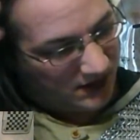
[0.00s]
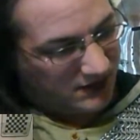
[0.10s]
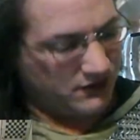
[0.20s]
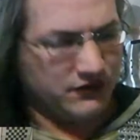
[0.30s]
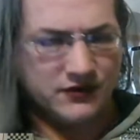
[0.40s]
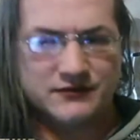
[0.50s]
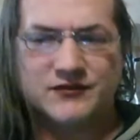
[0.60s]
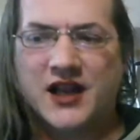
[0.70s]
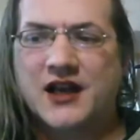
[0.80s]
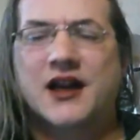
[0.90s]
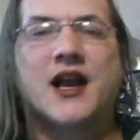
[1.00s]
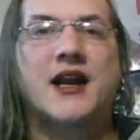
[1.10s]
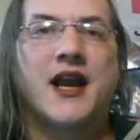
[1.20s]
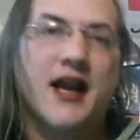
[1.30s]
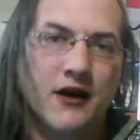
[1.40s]
Oof, and I got a
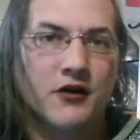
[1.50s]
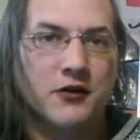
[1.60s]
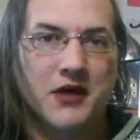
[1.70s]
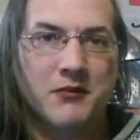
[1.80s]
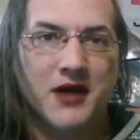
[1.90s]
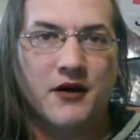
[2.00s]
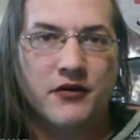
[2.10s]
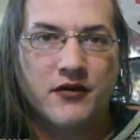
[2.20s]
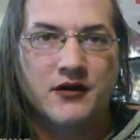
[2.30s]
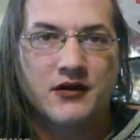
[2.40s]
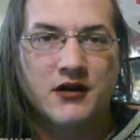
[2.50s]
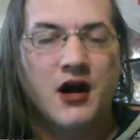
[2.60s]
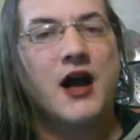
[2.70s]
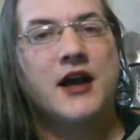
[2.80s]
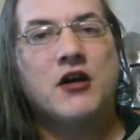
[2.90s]
hair in my mouth.
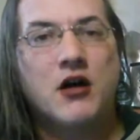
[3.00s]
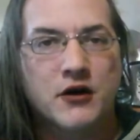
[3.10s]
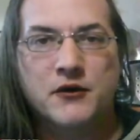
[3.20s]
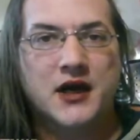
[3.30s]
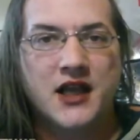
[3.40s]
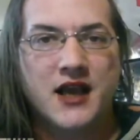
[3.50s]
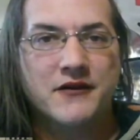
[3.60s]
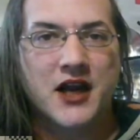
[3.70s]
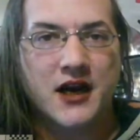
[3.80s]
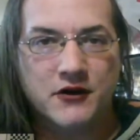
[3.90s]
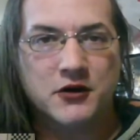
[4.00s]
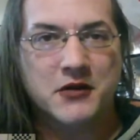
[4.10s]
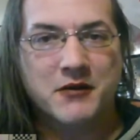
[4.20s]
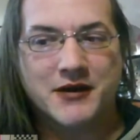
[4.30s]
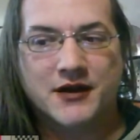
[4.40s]
I already have a hair in
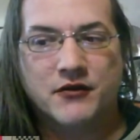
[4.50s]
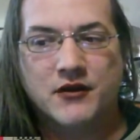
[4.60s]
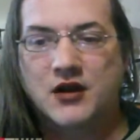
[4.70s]
my mouth.